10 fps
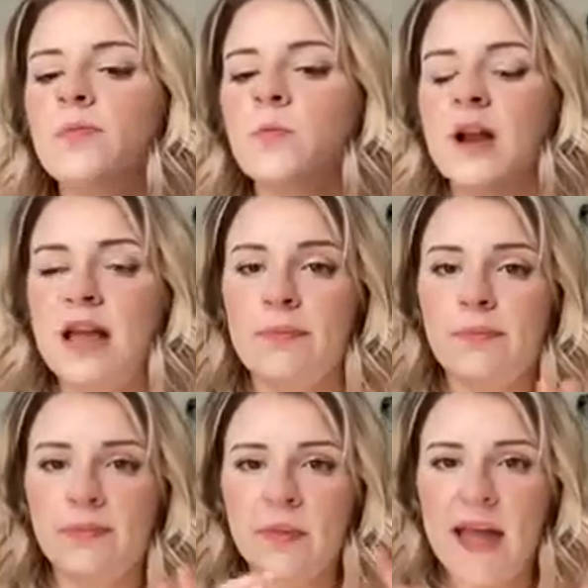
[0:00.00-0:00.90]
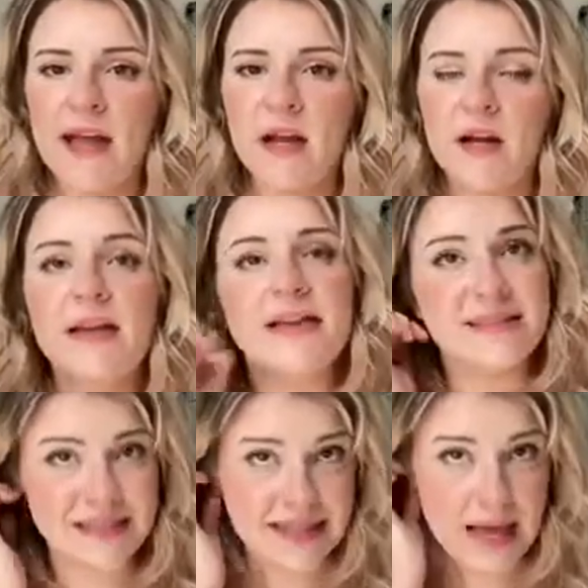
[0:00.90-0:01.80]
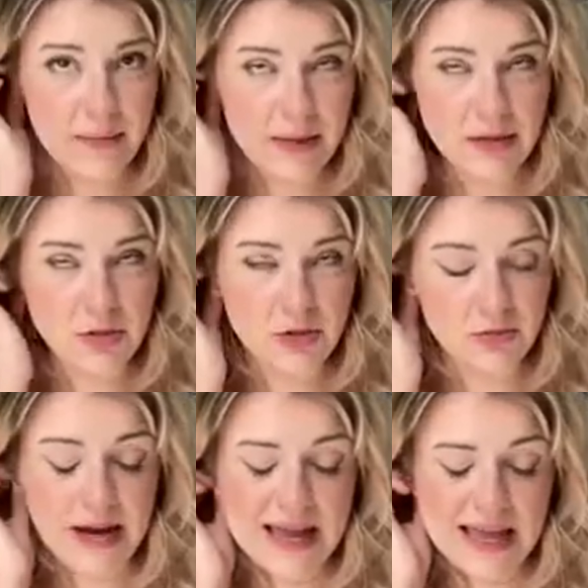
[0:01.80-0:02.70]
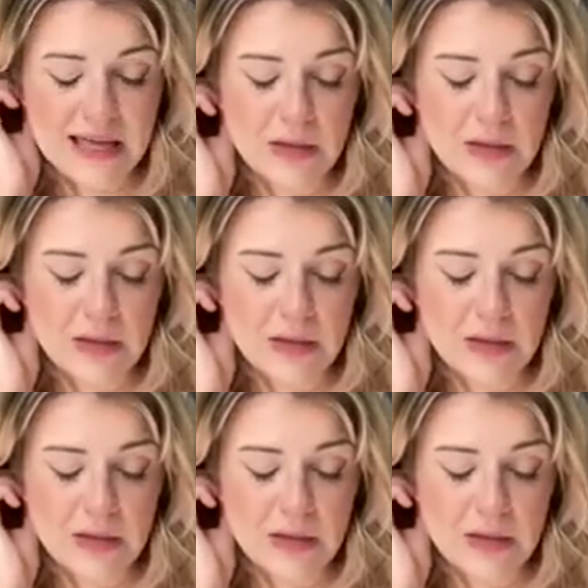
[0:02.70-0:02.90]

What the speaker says: When hair is damaged, right,